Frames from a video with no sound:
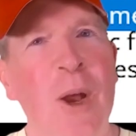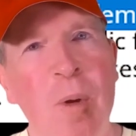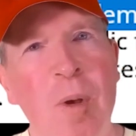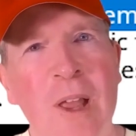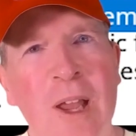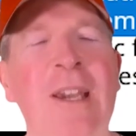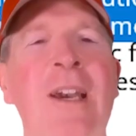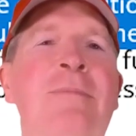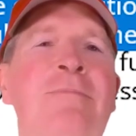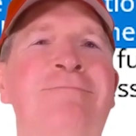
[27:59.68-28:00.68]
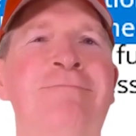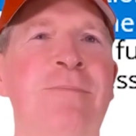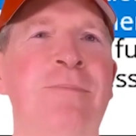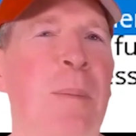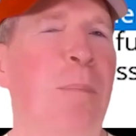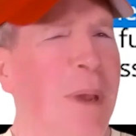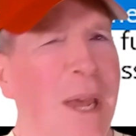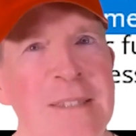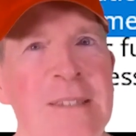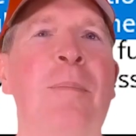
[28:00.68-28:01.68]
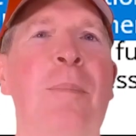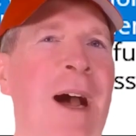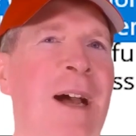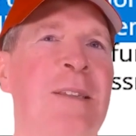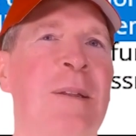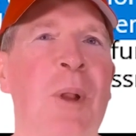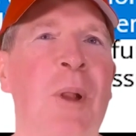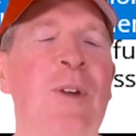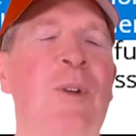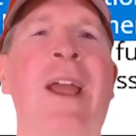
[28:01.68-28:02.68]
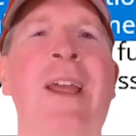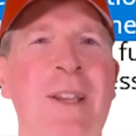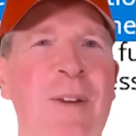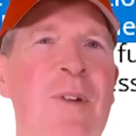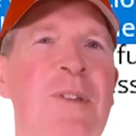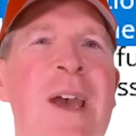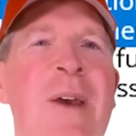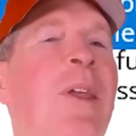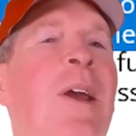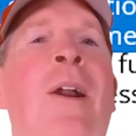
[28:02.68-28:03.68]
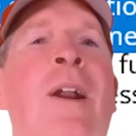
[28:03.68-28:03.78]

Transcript: like the best possible grant givers out there.